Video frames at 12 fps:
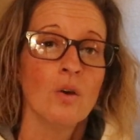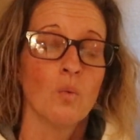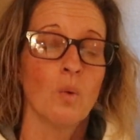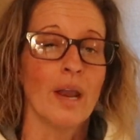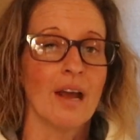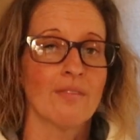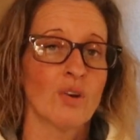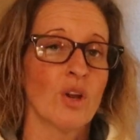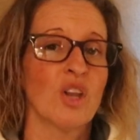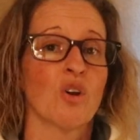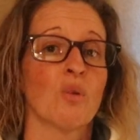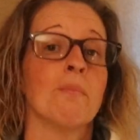whatever
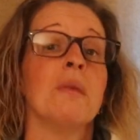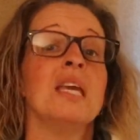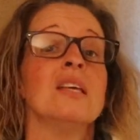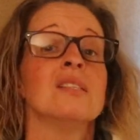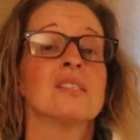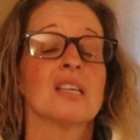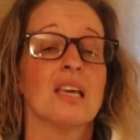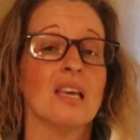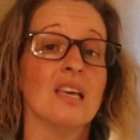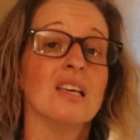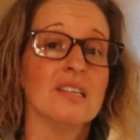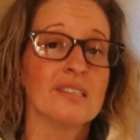your means
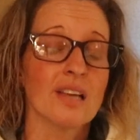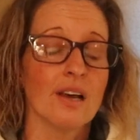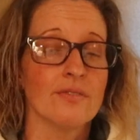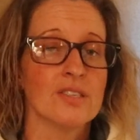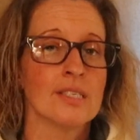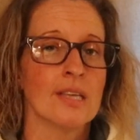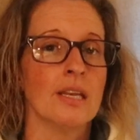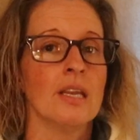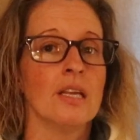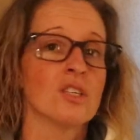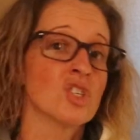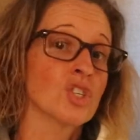is of
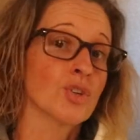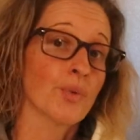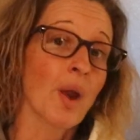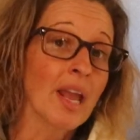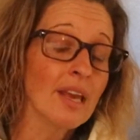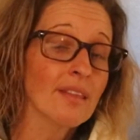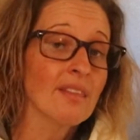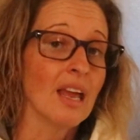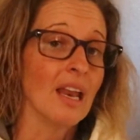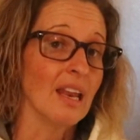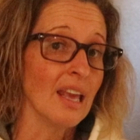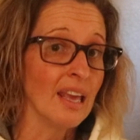sending strength
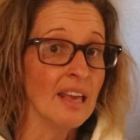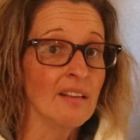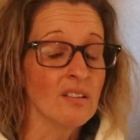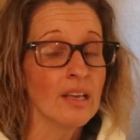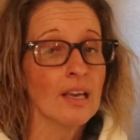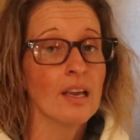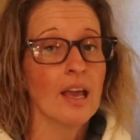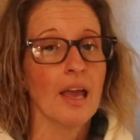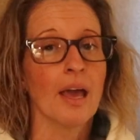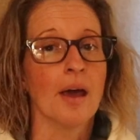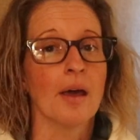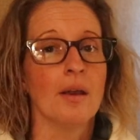and healing
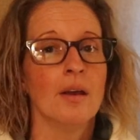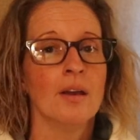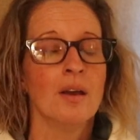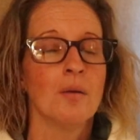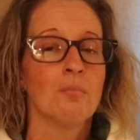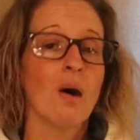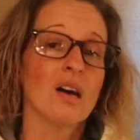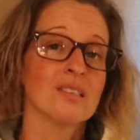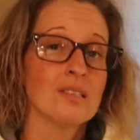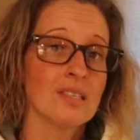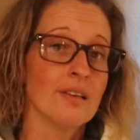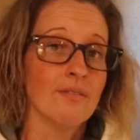and
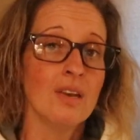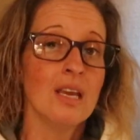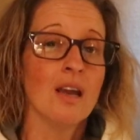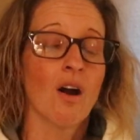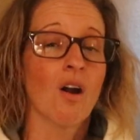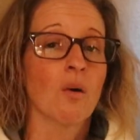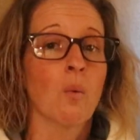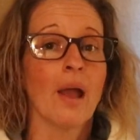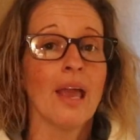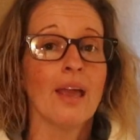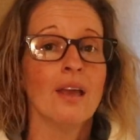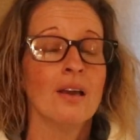positivity our
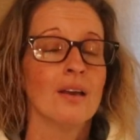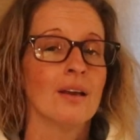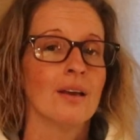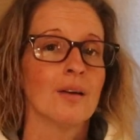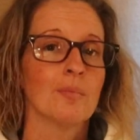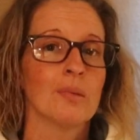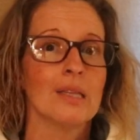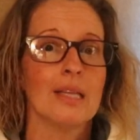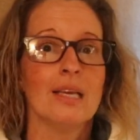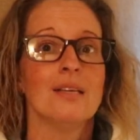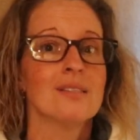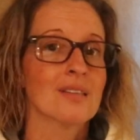way,
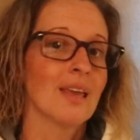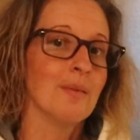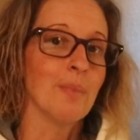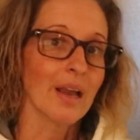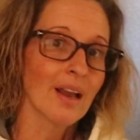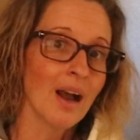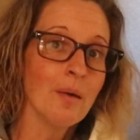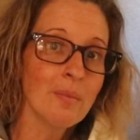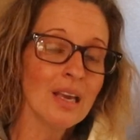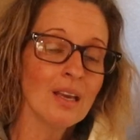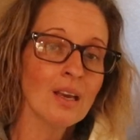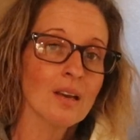please keep it
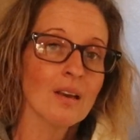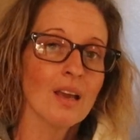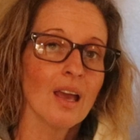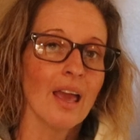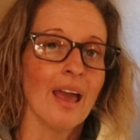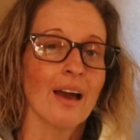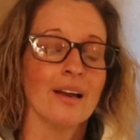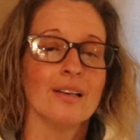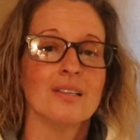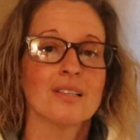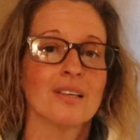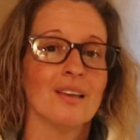coming.
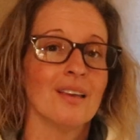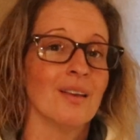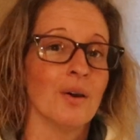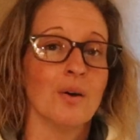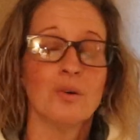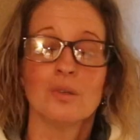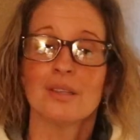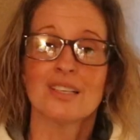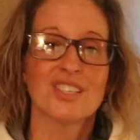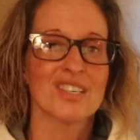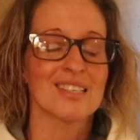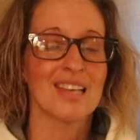And, you know,
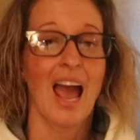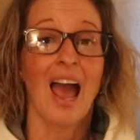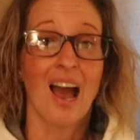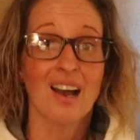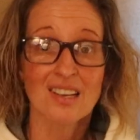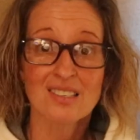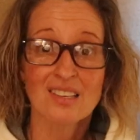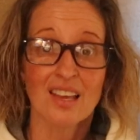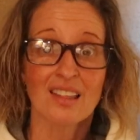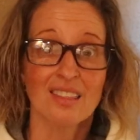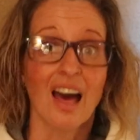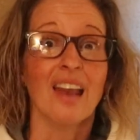let's just ask
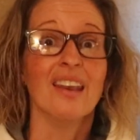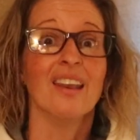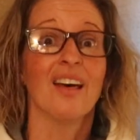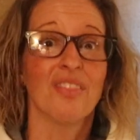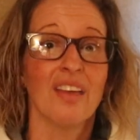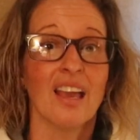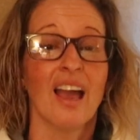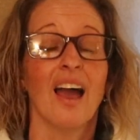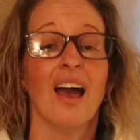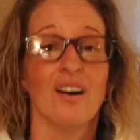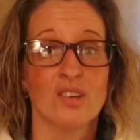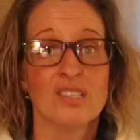that nothing
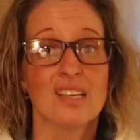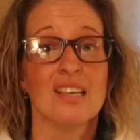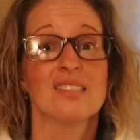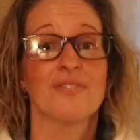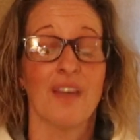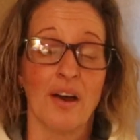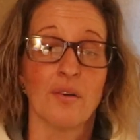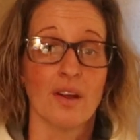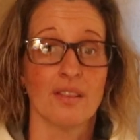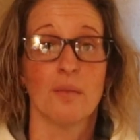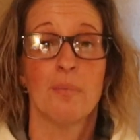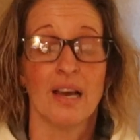else is found
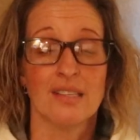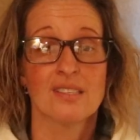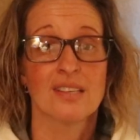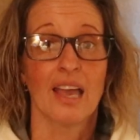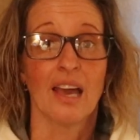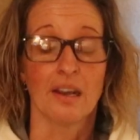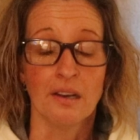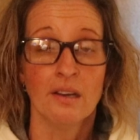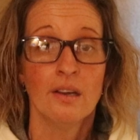on the PET scan.